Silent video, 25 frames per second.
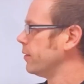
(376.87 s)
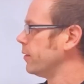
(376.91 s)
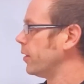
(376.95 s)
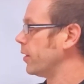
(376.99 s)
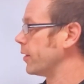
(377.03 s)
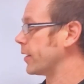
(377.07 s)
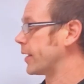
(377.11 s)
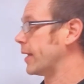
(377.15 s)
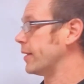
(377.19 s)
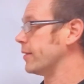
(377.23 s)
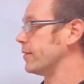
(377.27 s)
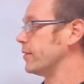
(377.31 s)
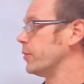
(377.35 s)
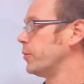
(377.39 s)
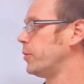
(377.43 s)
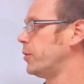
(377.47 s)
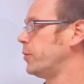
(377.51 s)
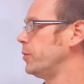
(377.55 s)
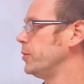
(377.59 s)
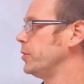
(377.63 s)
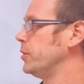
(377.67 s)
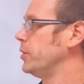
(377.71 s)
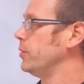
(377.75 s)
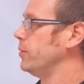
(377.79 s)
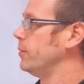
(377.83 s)
Okay, so what
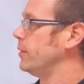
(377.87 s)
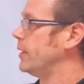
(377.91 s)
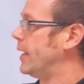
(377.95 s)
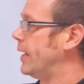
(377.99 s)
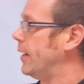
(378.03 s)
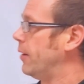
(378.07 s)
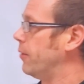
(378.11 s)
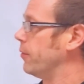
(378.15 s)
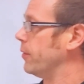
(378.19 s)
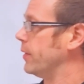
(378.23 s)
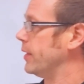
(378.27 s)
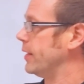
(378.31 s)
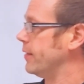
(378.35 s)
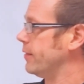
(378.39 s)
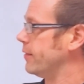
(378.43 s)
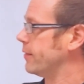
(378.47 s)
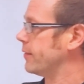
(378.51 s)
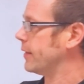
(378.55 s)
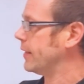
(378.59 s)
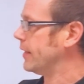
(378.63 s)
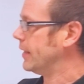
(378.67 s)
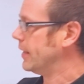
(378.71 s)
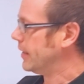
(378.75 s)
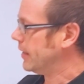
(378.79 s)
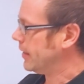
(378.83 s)
we'll do now is
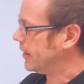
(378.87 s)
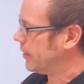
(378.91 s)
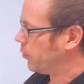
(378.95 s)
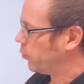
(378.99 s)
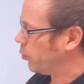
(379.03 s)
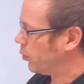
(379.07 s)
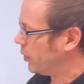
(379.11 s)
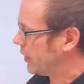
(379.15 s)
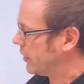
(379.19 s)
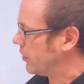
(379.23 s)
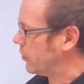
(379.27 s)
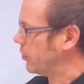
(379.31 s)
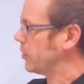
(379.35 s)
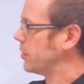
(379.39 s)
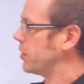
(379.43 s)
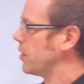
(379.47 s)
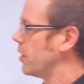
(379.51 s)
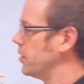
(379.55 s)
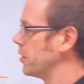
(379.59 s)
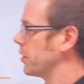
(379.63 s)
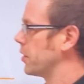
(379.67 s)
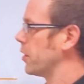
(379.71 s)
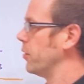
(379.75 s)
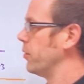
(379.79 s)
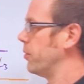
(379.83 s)
we could
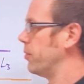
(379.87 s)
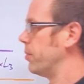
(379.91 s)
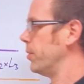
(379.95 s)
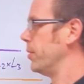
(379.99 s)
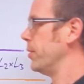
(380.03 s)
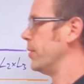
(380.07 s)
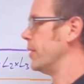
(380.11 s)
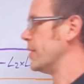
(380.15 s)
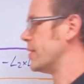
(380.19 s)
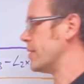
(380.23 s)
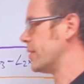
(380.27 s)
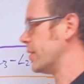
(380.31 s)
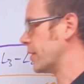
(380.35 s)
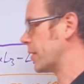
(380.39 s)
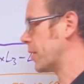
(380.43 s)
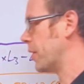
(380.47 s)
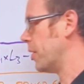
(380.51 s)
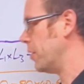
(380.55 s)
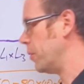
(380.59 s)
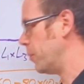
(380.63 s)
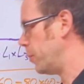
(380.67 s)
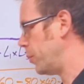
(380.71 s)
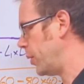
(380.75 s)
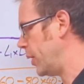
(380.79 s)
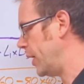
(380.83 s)
kind of go through this and
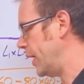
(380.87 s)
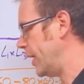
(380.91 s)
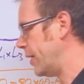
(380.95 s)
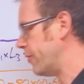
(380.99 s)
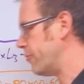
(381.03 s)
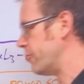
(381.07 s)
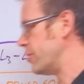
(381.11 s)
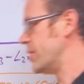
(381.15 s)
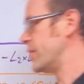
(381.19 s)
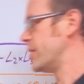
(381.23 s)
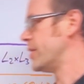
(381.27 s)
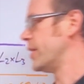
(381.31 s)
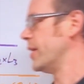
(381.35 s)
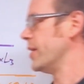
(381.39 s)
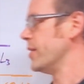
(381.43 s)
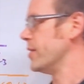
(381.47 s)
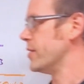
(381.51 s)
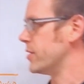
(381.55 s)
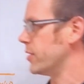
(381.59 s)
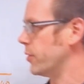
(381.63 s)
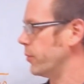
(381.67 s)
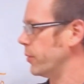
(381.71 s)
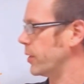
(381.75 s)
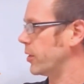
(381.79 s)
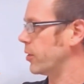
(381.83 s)
kind of put in every stage.
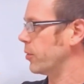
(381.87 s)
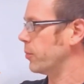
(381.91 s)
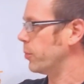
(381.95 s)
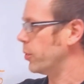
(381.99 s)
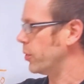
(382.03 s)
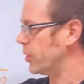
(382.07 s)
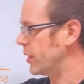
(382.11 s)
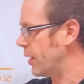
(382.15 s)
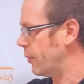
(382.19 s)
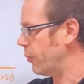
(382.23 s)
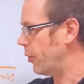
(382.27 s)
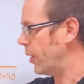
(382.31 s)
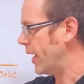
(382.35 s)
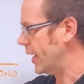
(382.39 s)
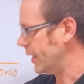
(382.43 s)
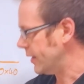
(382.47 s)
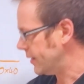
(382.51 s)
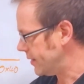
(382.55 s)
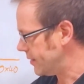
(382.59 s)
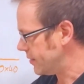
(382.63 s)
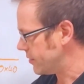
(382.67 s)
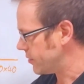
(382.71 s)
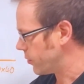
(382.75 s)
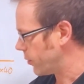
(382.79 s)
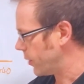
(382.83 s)
So we could put down what
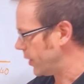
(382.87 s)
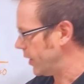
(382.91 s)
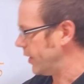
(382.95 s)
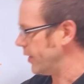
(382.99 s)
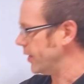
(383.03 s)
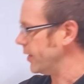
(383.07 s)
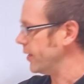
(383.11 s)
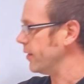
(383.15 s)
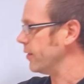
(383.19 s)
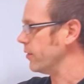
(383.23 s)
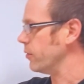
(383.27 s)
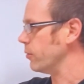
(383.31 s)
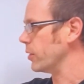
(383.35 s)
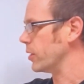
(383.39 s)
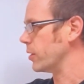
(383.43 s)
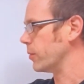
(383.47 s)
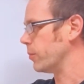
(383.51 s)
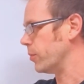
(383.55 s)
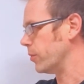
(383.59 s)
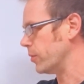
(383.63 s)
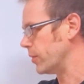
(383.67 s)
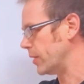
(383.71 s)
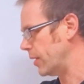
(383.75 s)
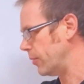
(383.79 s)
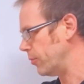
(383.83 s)
80 squared is, we could
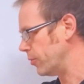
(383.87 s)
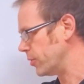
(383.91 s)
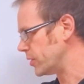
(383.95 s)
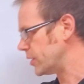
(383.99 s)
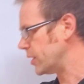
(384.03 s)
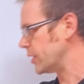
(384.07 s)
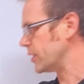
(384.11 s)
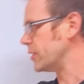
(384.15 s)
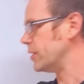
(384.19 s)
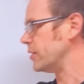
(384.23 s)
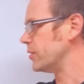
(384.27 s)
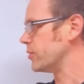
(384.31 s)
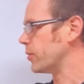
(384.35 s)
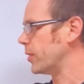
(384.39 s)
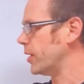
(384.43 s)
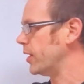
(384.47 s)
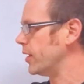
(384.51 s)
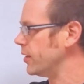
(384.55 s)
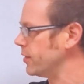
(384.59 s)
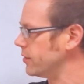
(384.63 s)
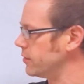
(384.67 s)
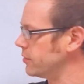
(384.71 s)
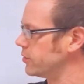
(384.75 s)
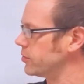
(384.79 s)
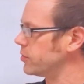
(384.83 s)
put down what 60 squared
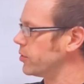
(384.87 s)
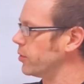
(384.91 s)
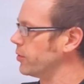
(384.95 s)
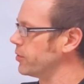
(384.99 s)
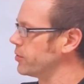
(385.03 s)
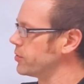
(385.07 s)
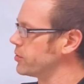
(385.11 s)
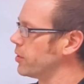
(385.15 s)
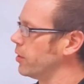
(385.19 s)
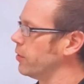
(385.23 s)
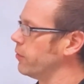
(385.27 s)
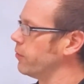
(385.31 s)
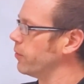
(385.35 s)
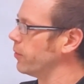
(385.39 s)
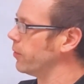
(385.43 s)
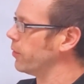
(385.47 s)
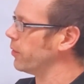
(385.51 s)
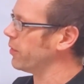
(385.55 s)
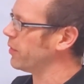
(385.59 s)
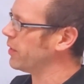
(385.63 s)
is, and so on and so forth.